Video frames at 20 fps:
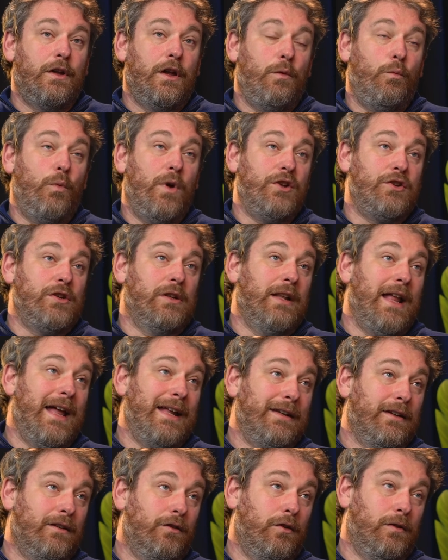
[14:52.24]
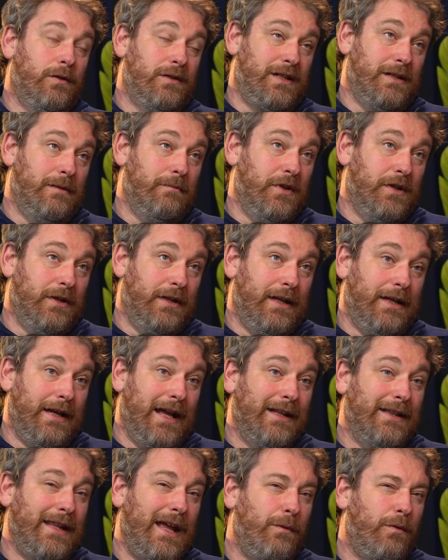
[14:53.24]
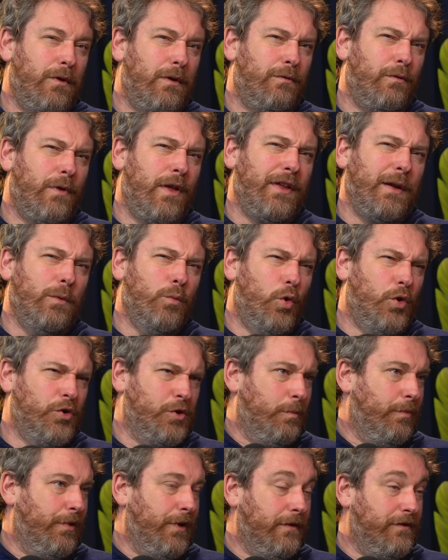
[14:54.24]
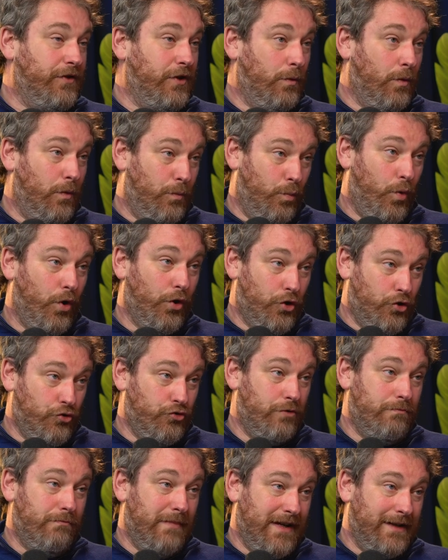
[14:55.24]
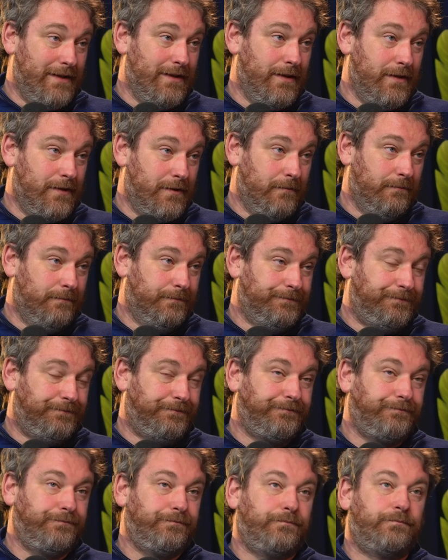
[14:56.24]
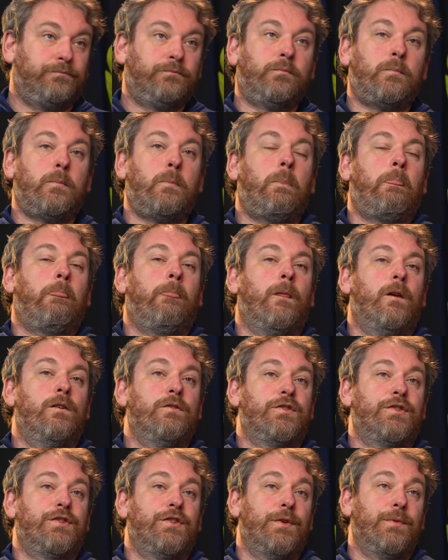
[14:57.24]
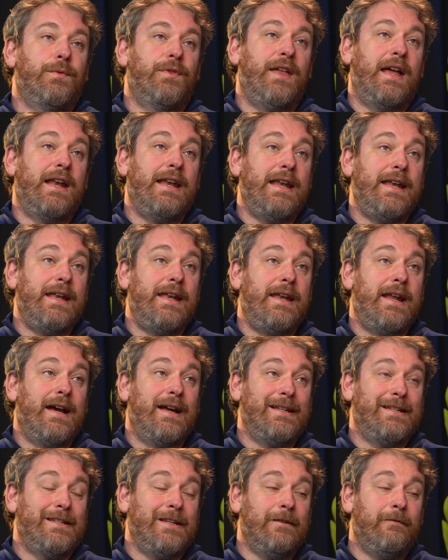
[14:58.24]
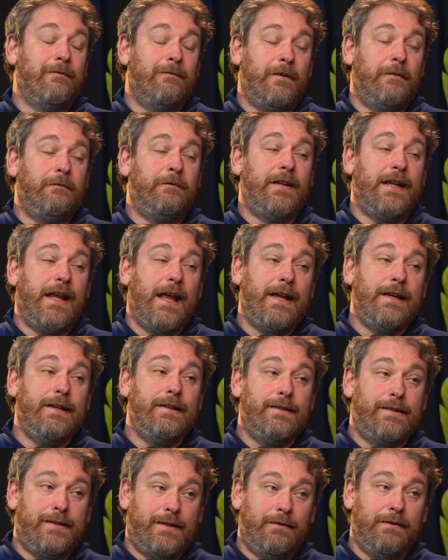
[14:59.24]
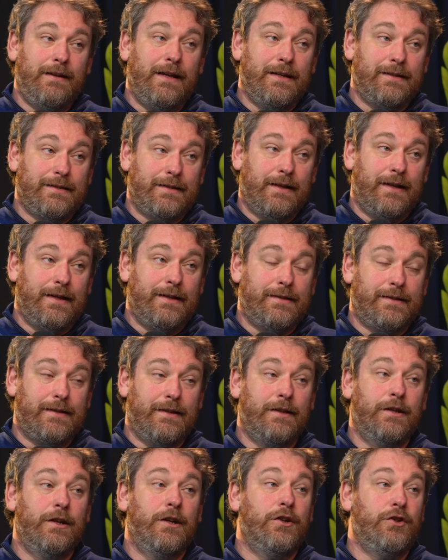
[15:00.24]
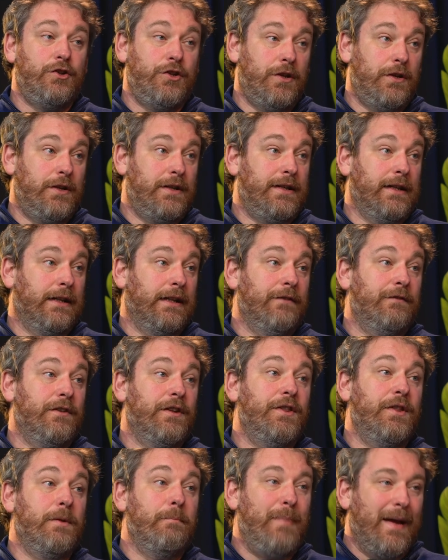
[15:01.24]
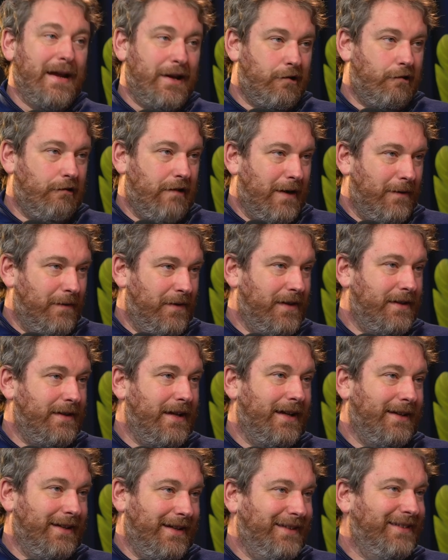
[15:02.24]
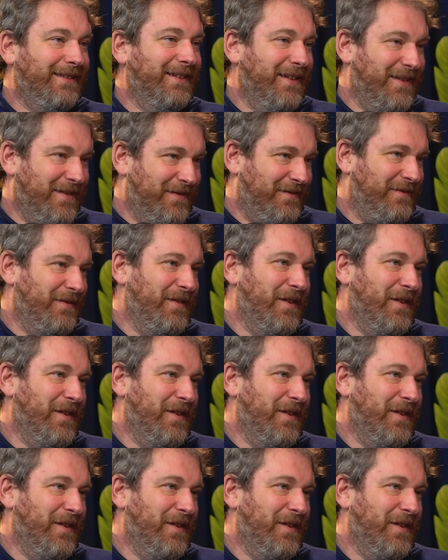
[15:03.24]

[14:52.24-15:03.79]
which led ultimately, and they were, I think, waterproof to 100 meters. So then in 1958, 2 years later, Tudor delivered the big crown, the daddy of